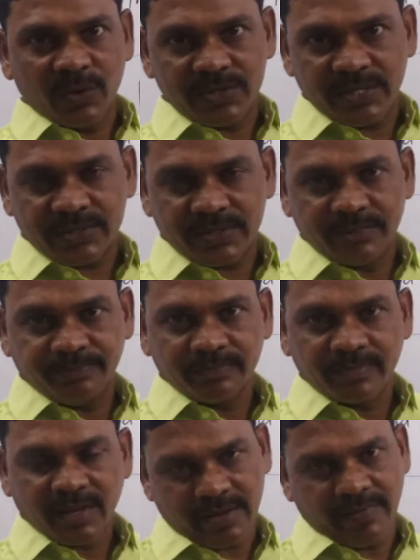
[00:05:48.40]
forces.
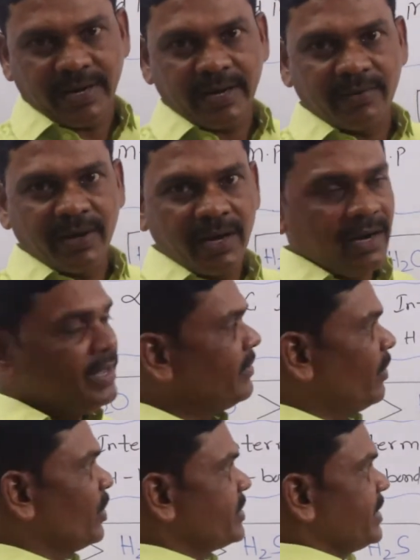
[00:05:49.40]
Van der Waals
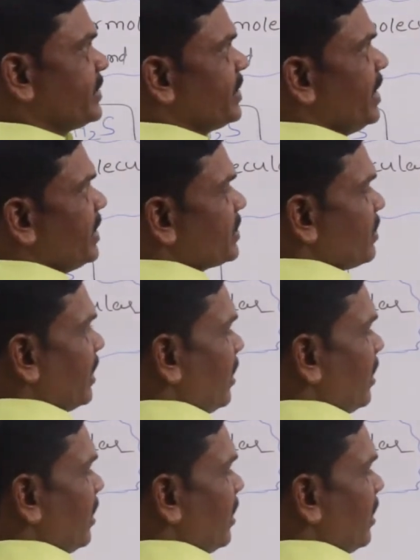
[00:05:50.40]
forces. So